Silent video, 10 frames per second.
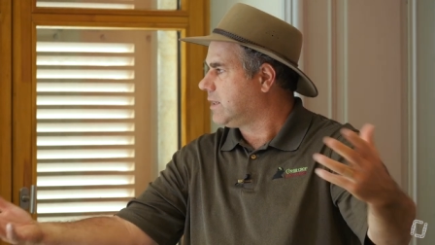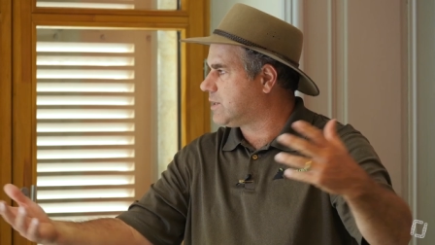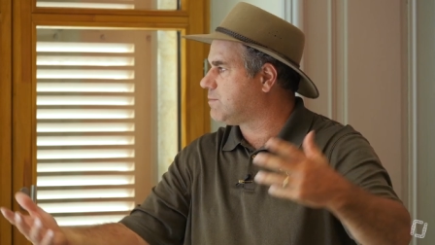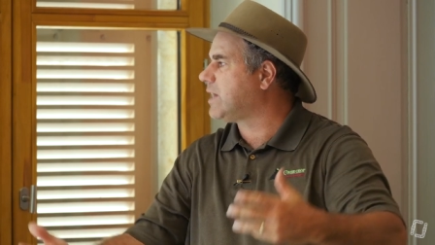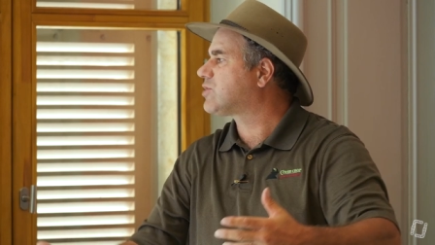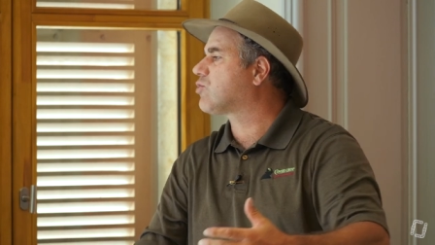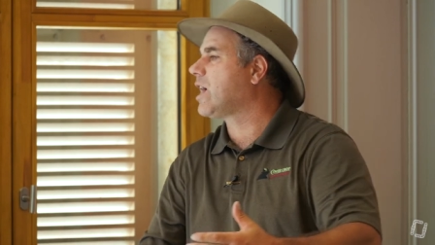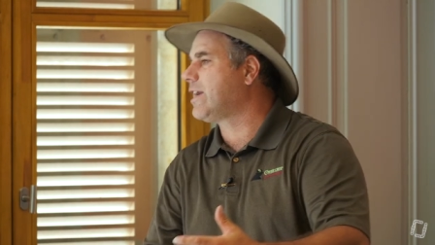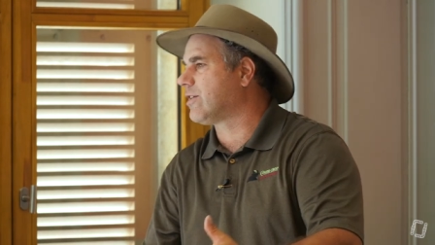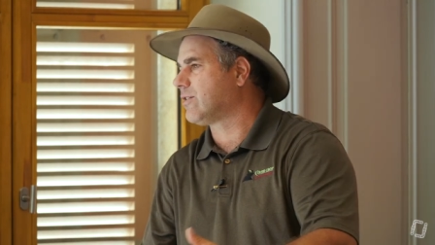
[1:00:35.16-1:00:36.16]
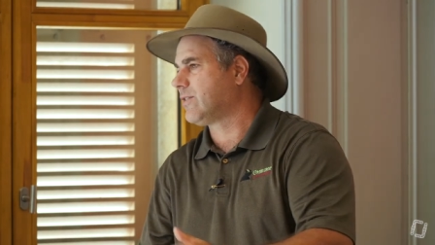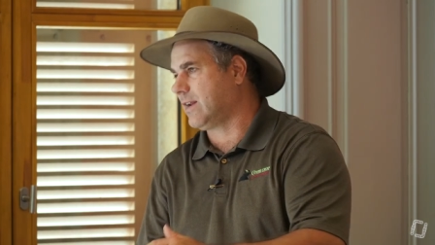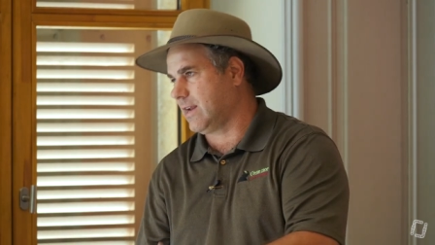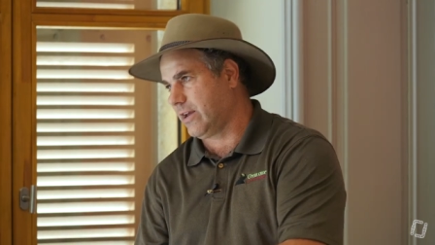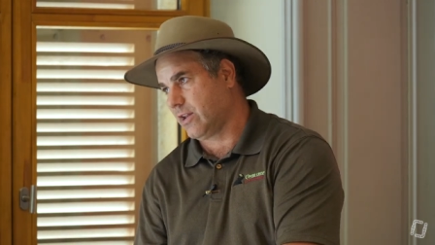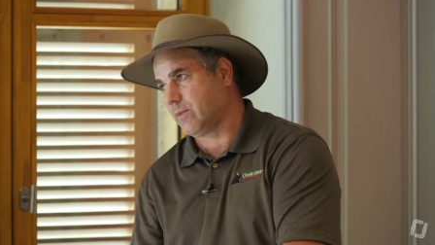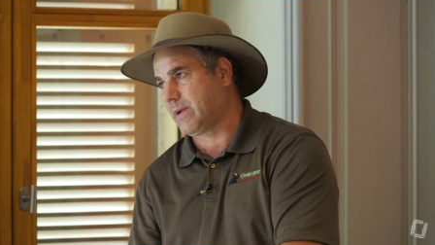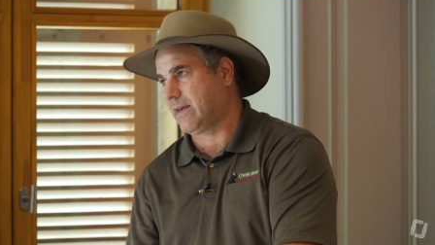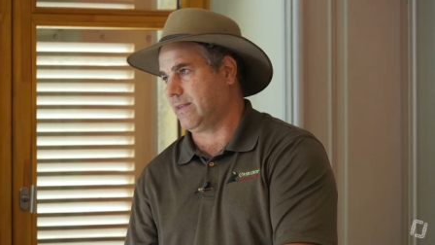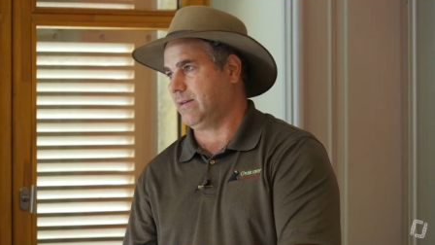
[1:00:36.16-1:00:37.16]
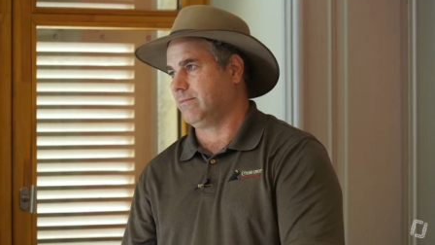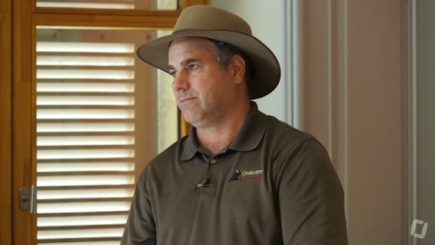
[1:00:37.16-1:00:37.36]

is, is much greater than allelopathy.